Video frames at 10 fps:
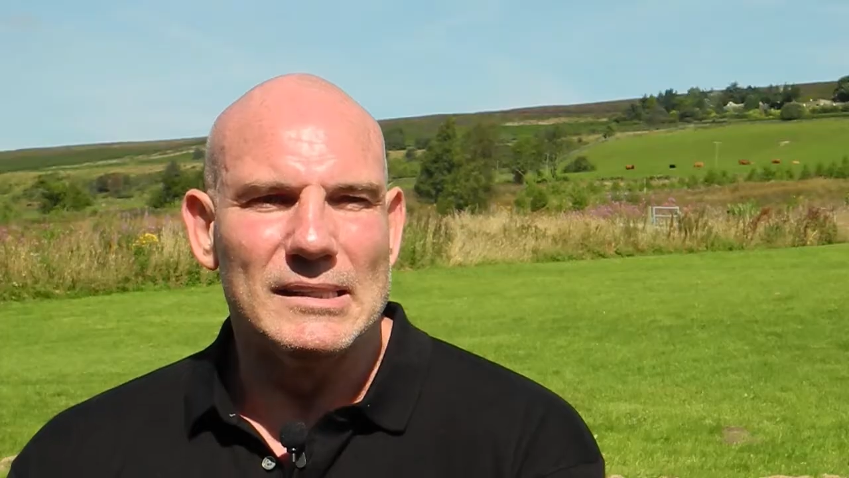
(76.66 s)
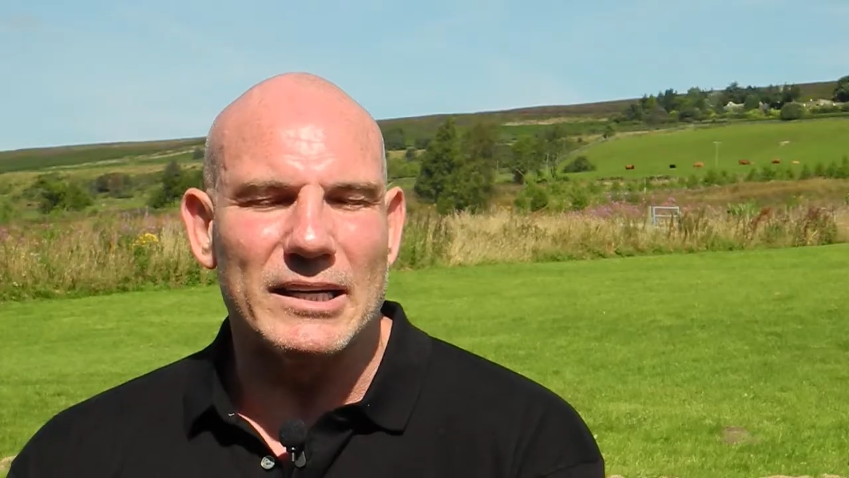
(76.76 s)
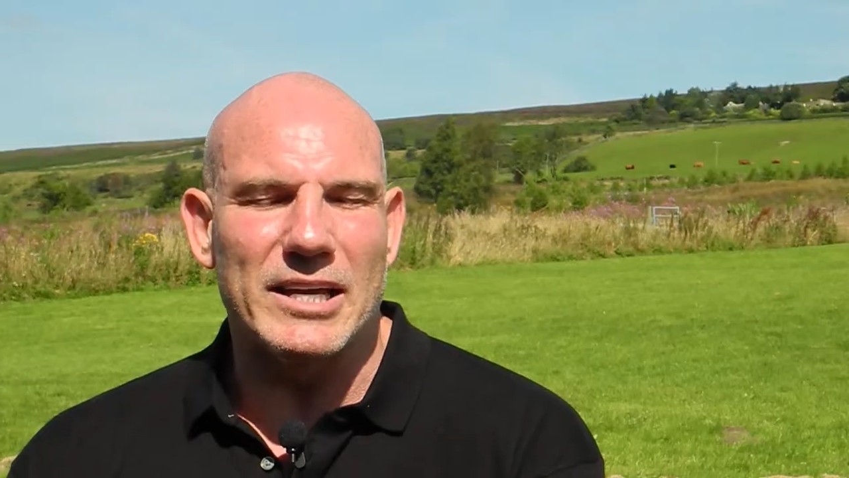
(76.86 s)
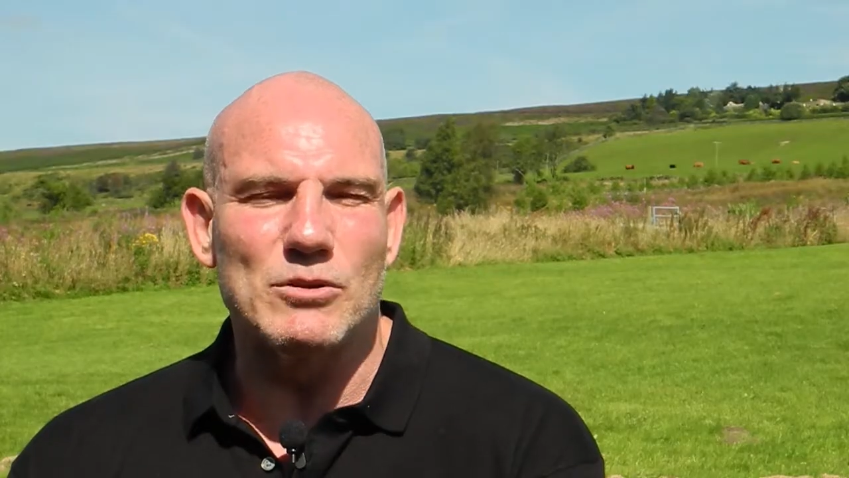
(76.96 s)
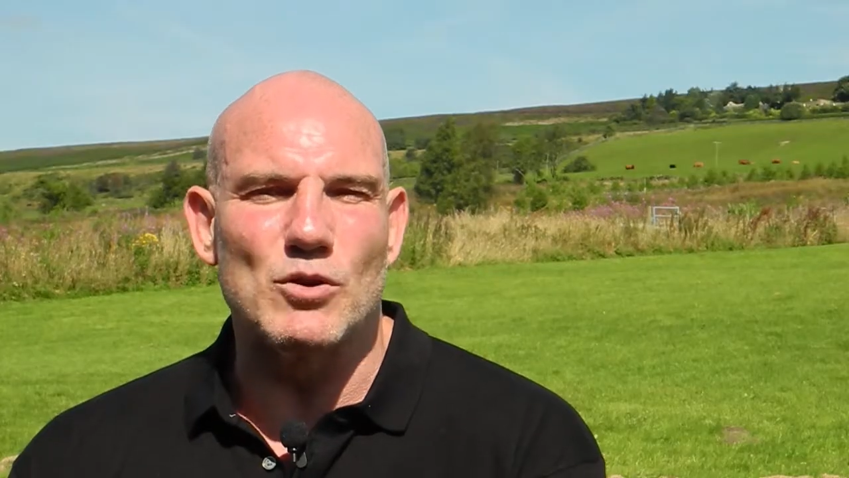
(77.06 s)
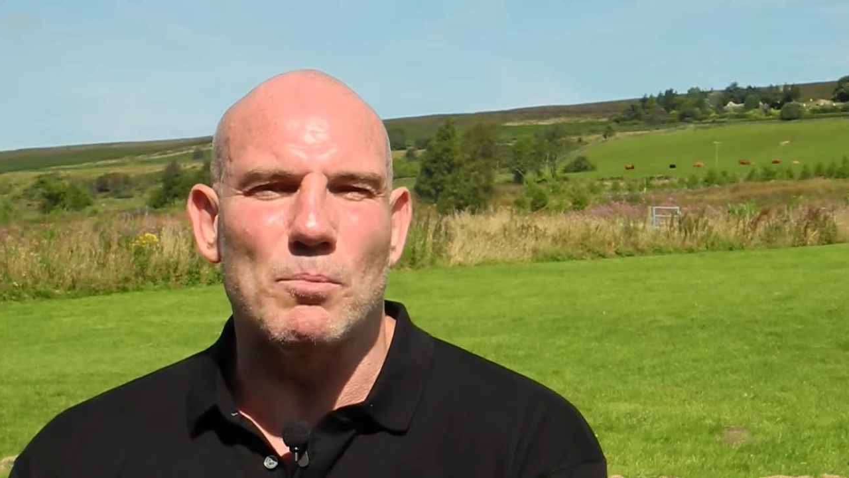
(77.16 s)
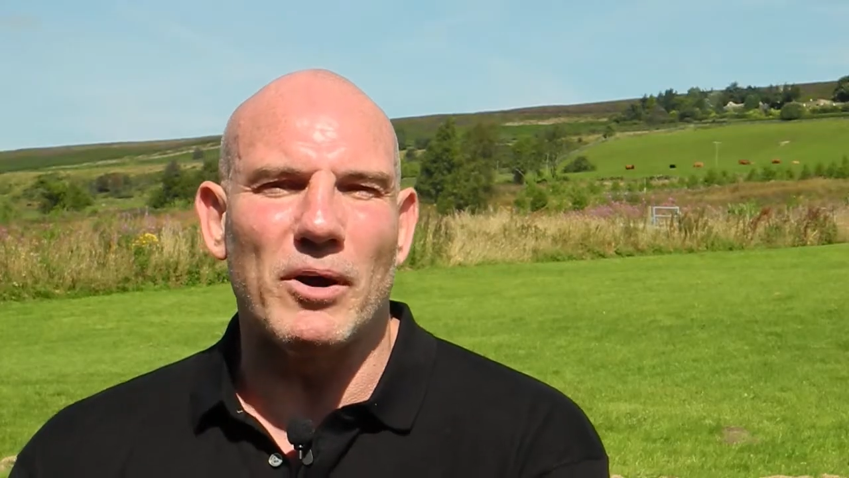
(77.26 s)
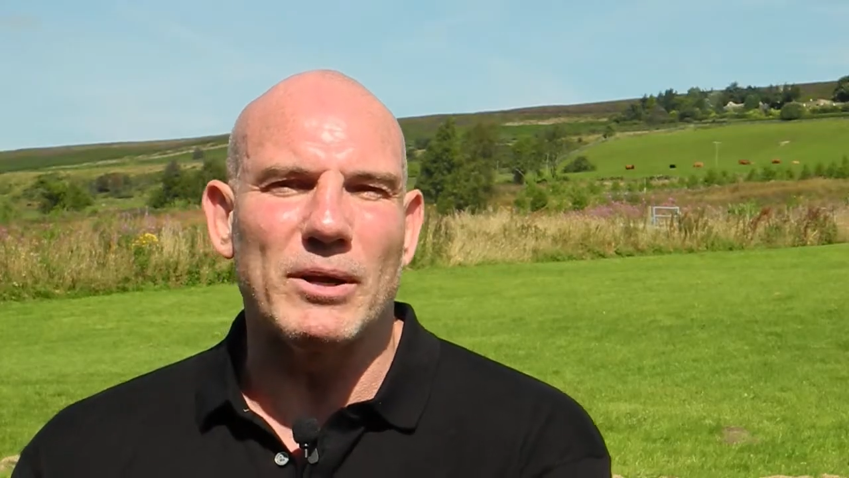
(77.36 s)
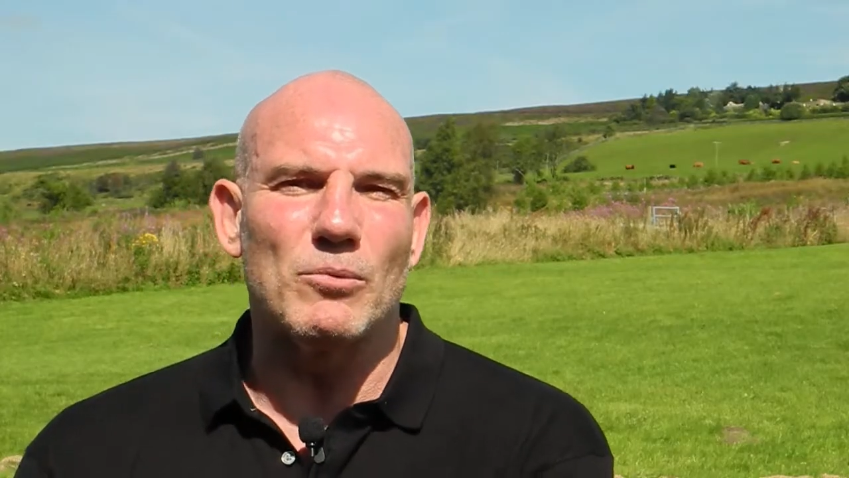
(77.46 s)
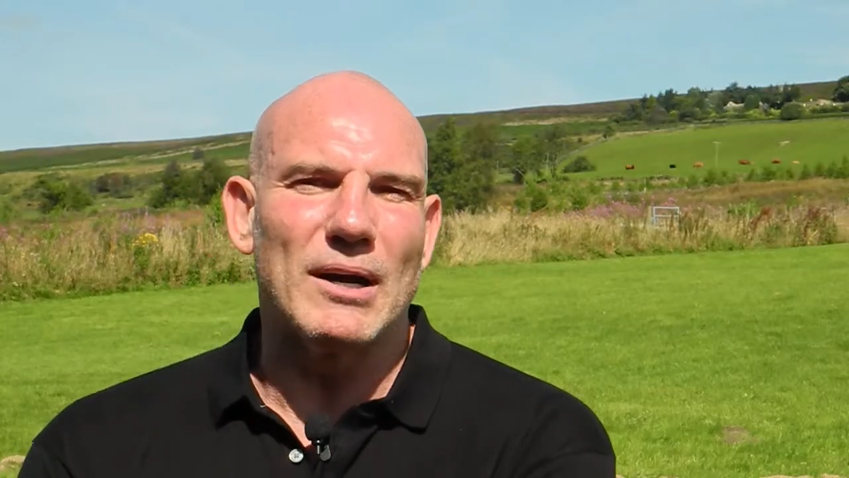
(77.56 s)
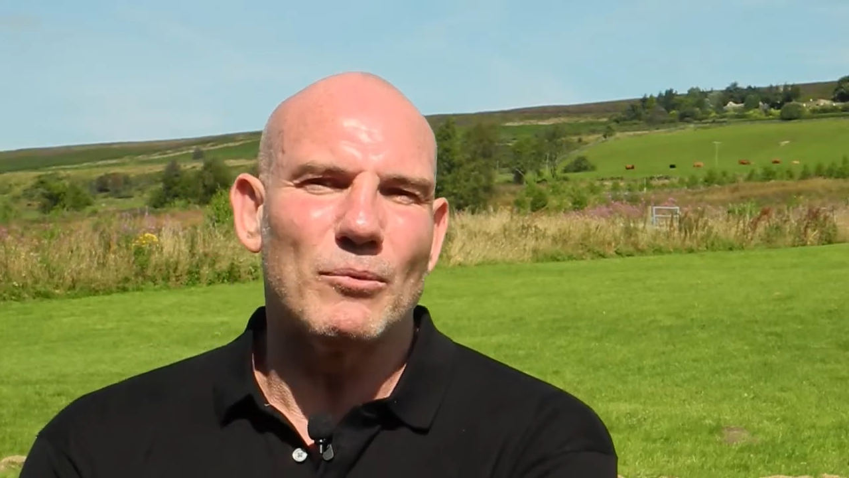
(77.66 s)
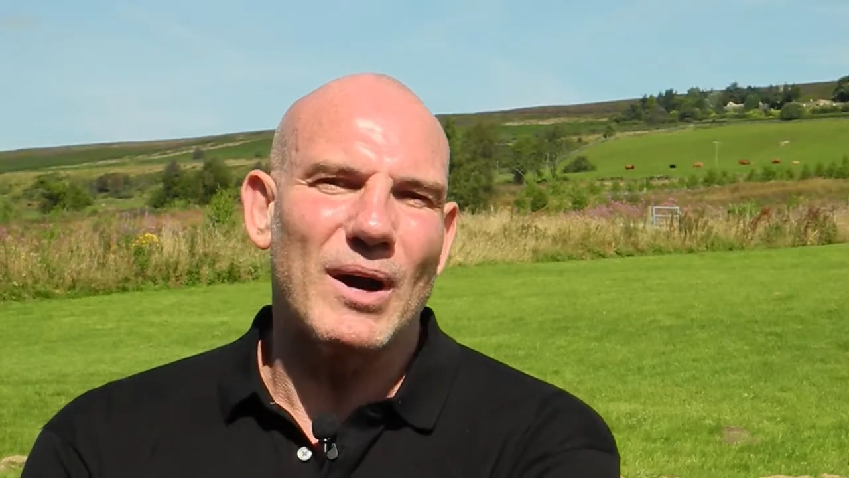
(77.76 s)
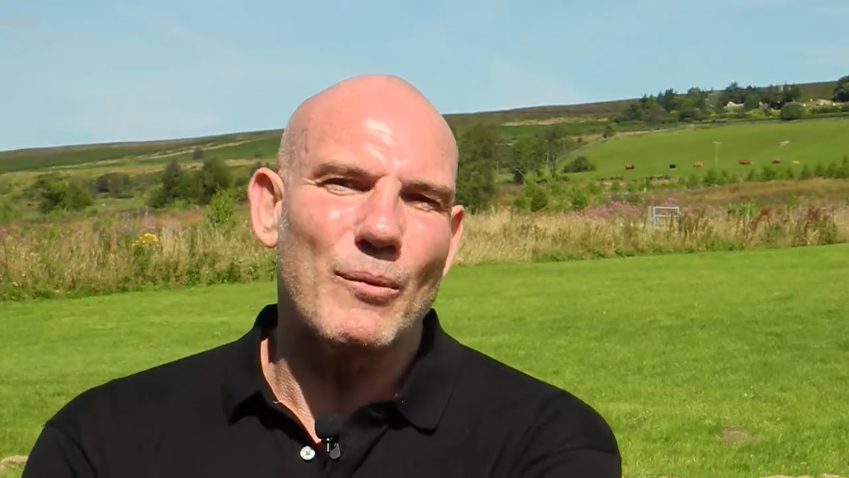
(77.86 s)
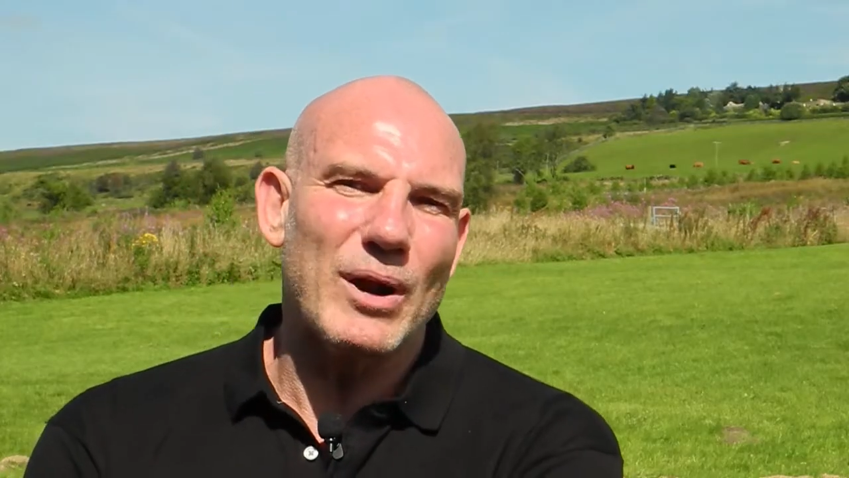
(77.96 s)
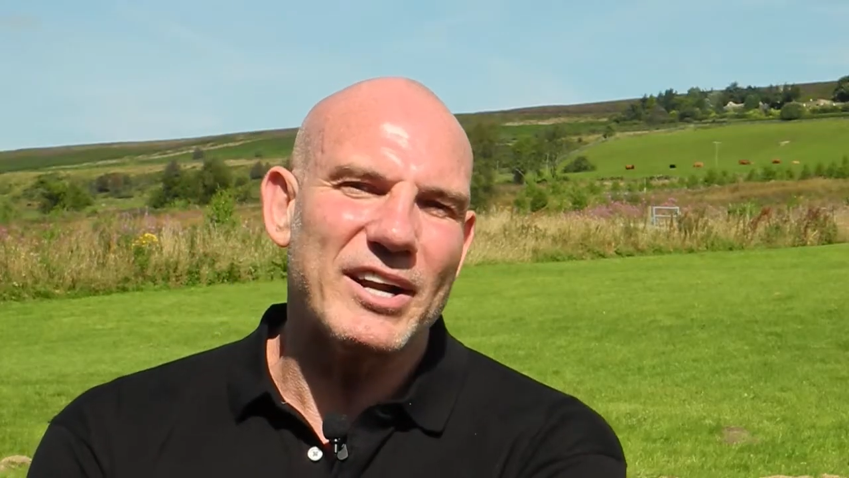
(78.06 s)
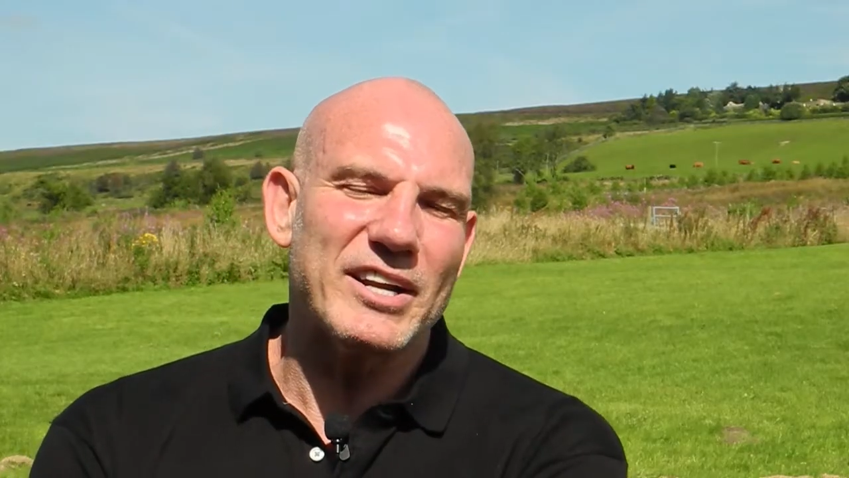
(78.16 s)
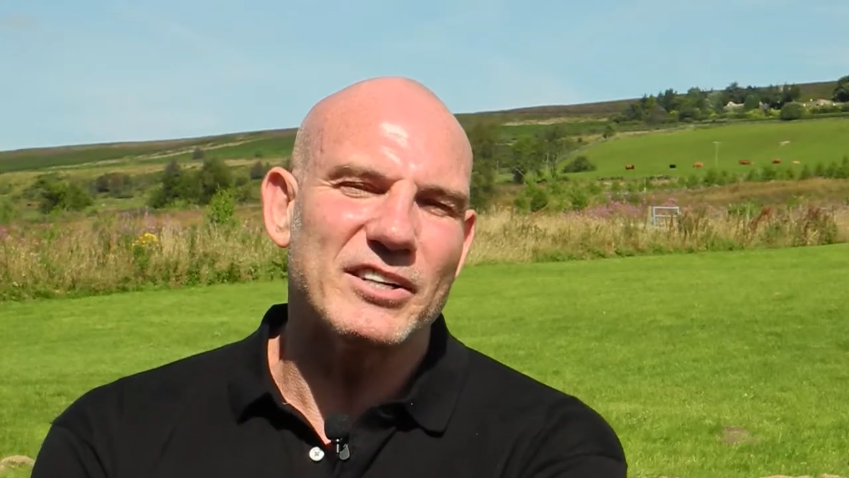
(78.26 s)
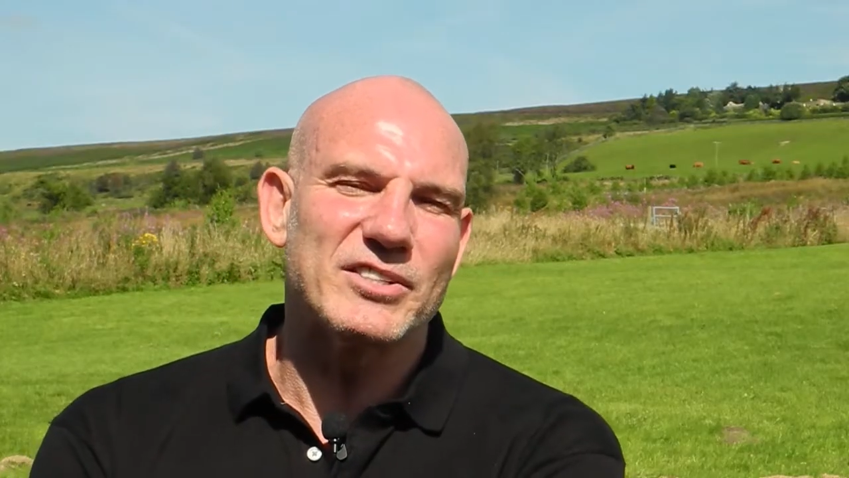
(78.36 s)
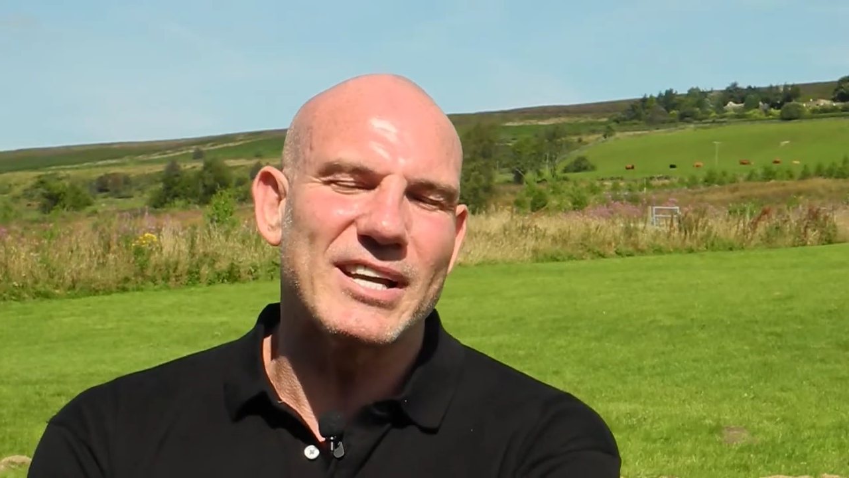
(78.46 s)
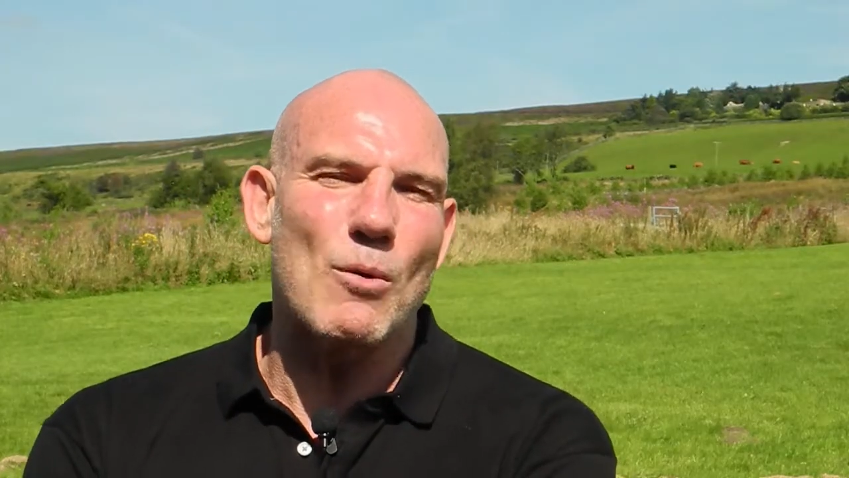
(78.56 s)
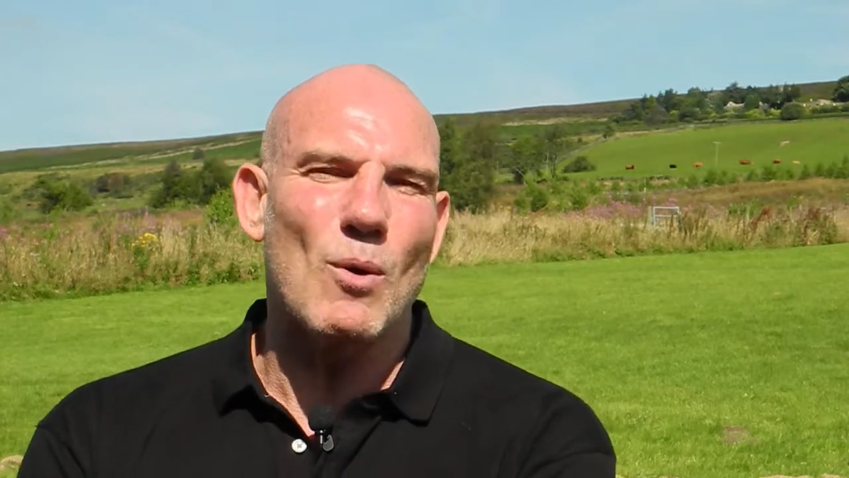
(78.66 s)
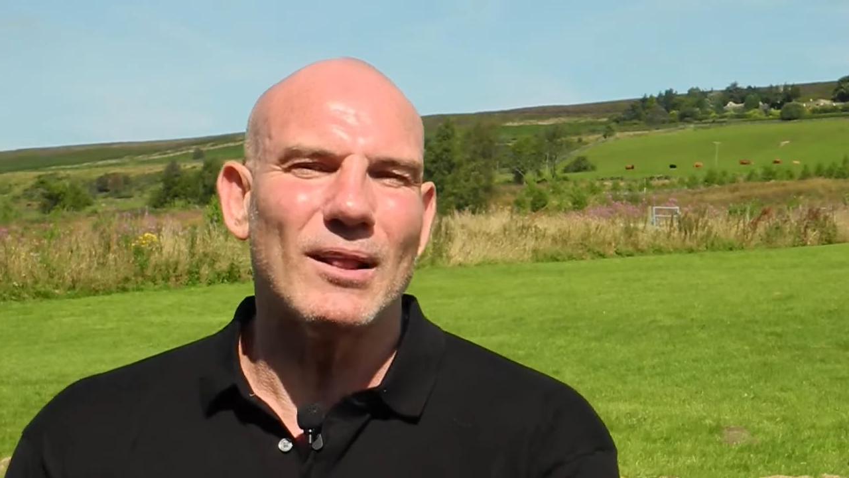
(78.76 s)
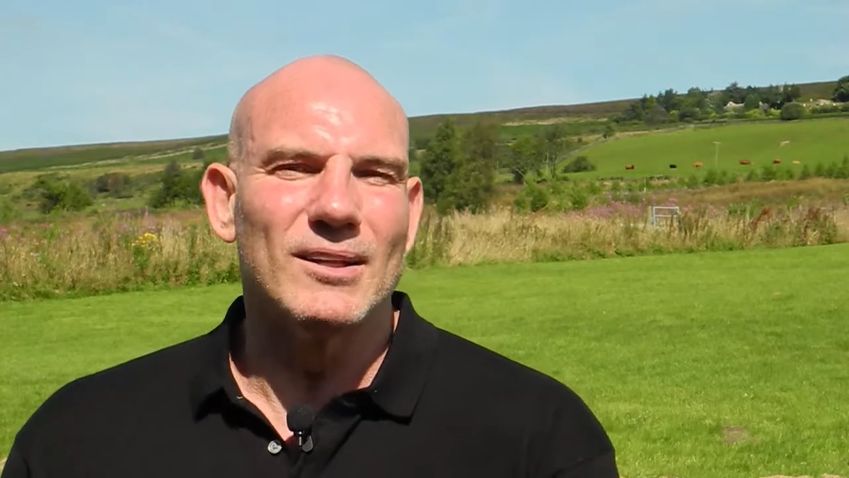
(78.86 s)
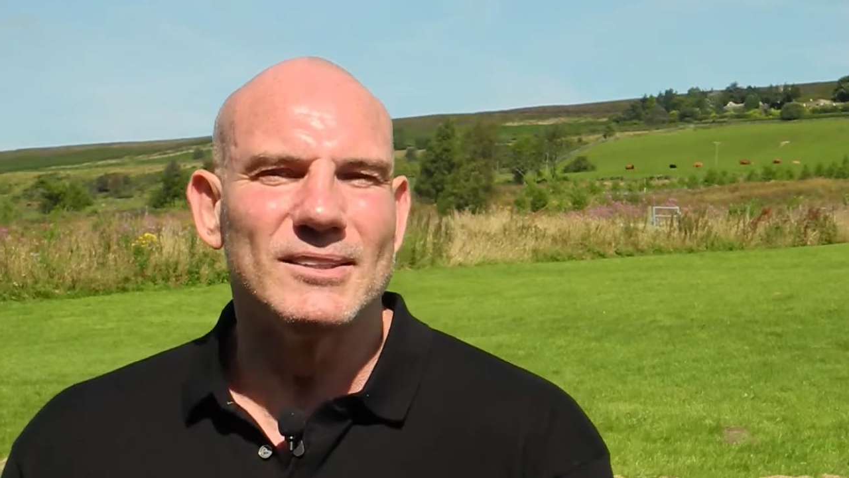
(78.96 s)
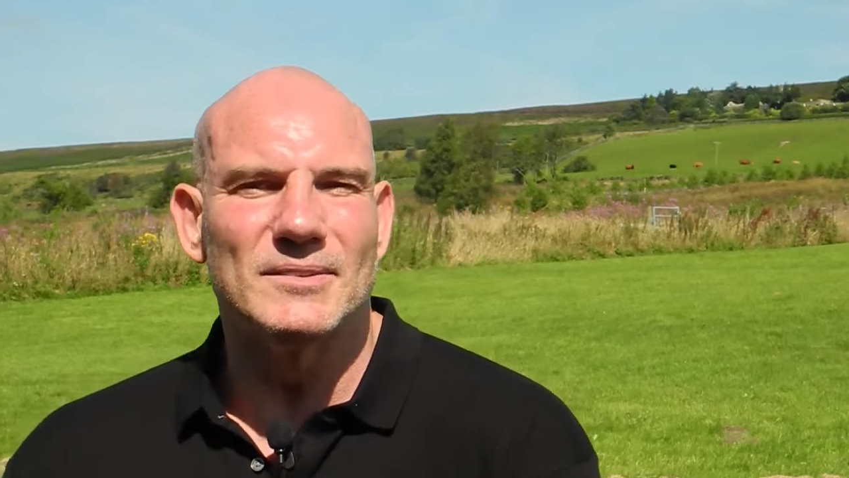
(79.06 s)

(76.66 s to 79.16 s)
I came to a point where I needed to get well,